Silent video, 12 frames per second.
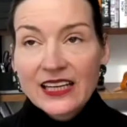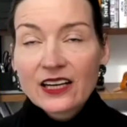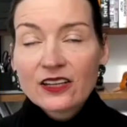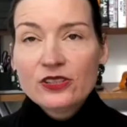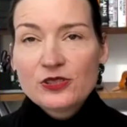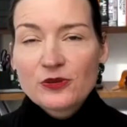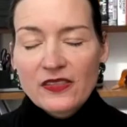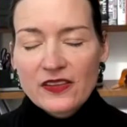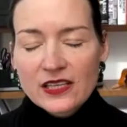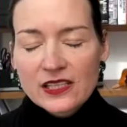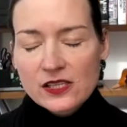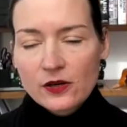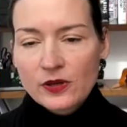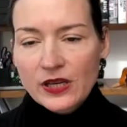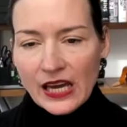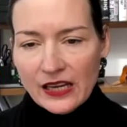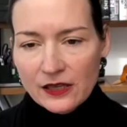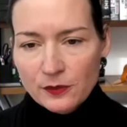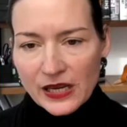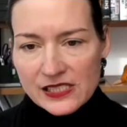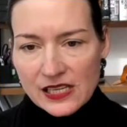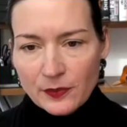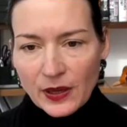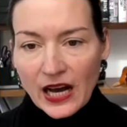only do I think it's okay to mess
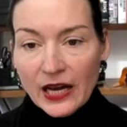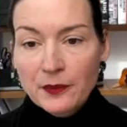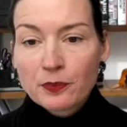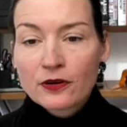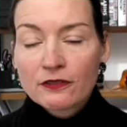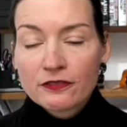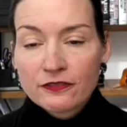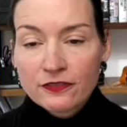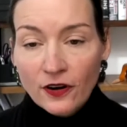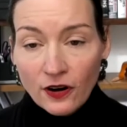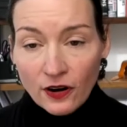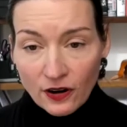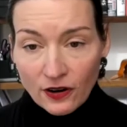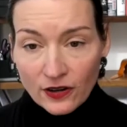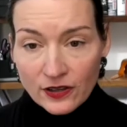up, I prefer